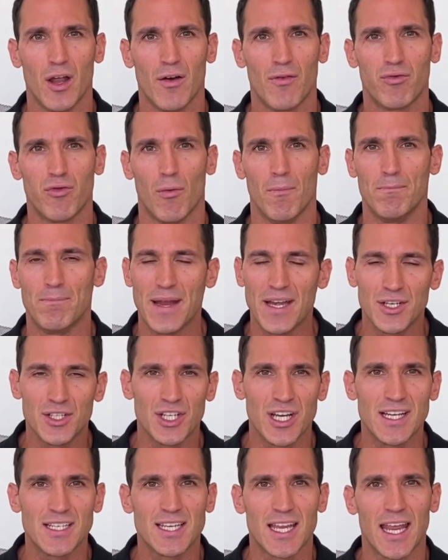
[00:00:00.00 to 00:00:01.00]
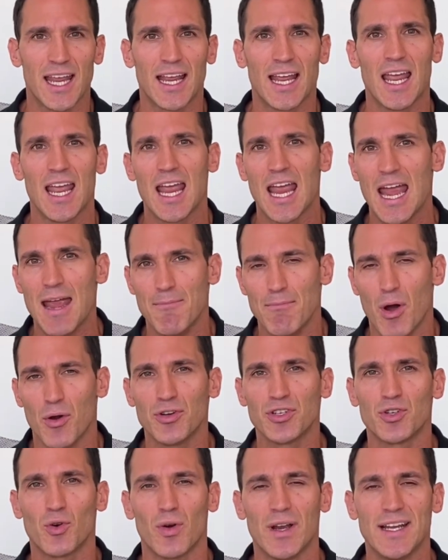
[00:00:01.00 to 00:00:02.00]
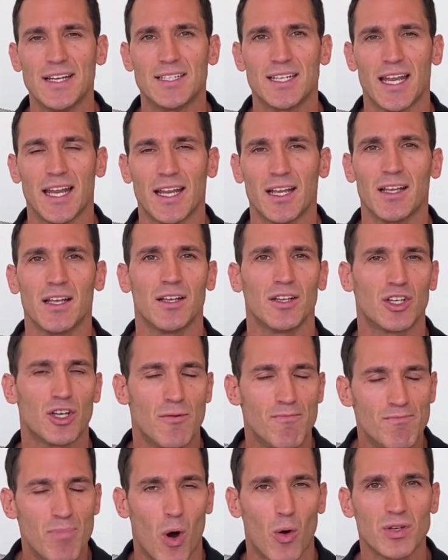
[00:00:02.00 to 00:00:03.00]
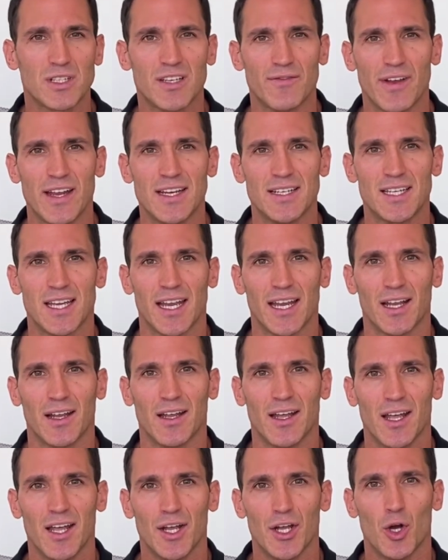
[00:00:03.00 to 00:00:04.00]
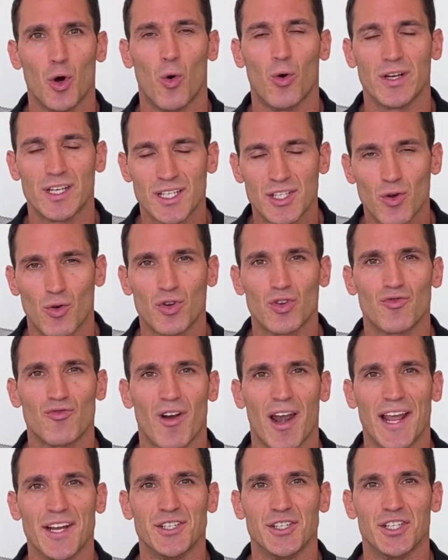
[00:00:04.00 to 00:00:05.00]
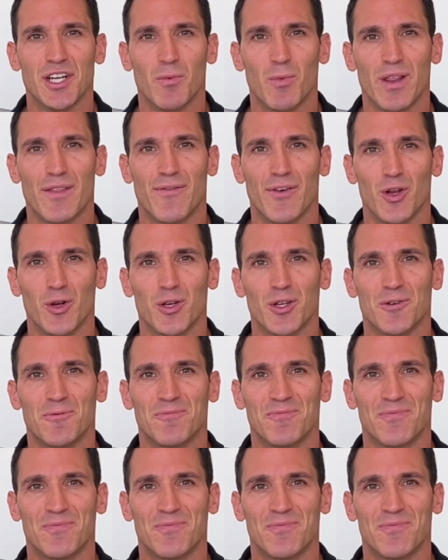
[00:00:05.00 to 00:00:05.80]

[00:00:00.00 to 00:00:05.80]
from binge eating, emotional eating, compulsive eating, or a disordered relationship with food.